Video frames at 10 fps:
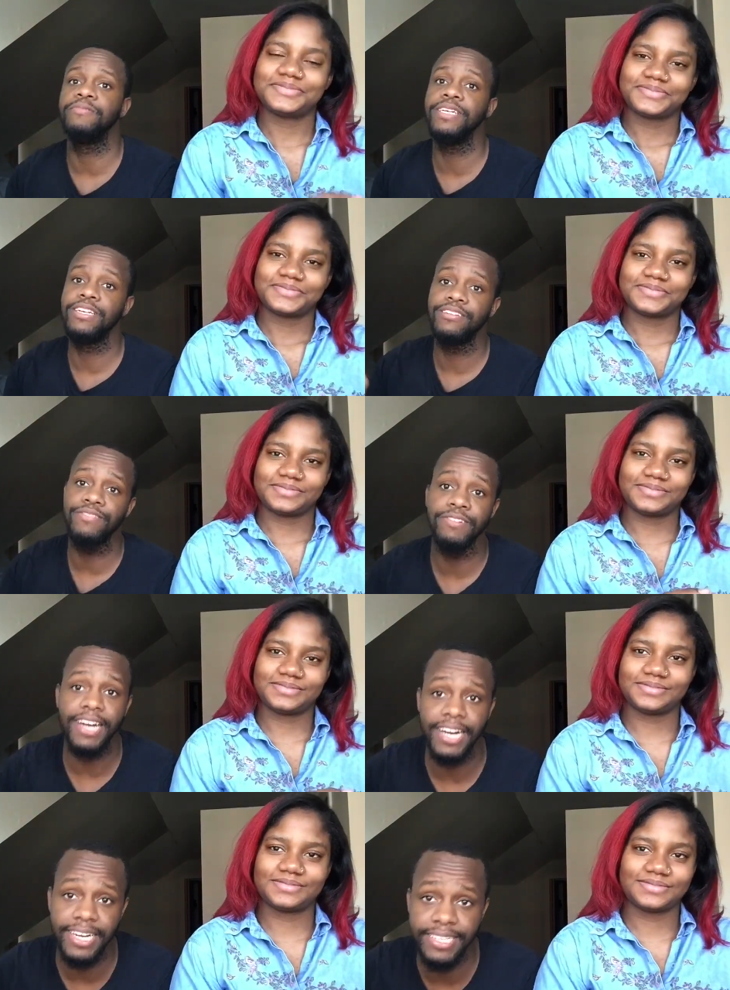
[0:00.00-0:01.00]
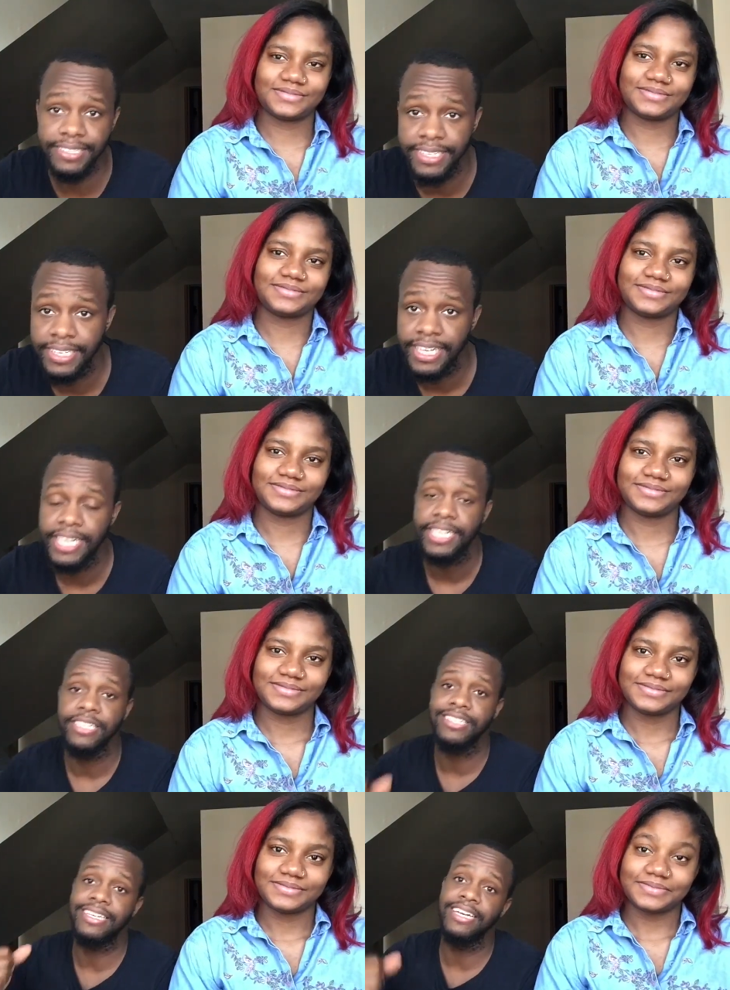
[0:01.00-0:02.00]
Speaker 1: we love you guys.
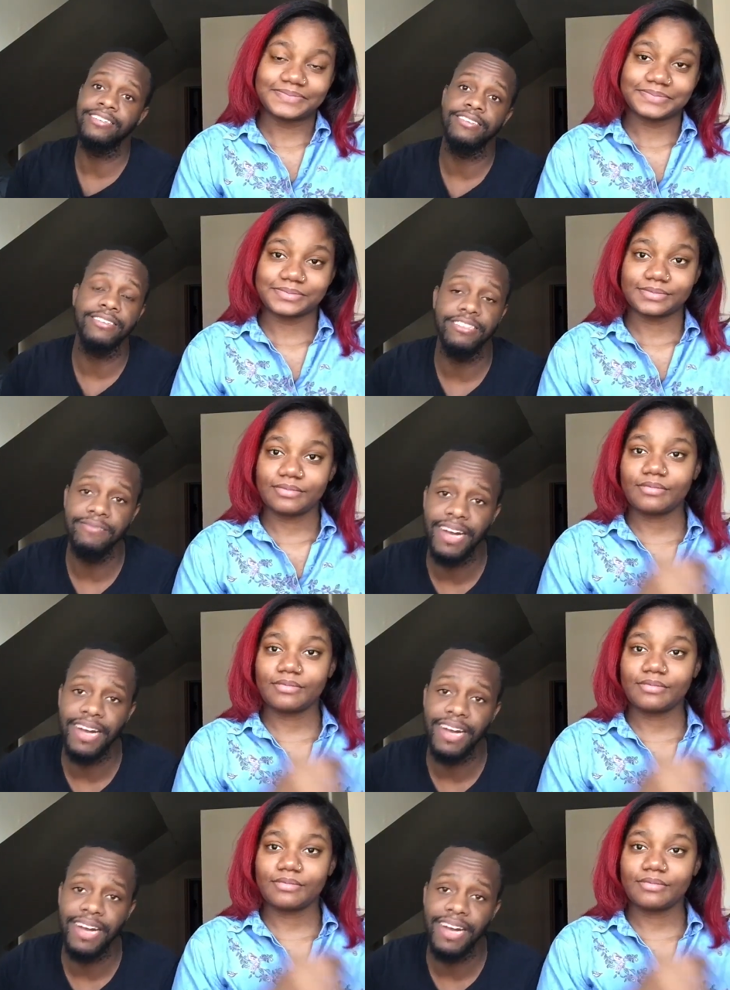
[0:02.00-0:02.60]
Thanks to you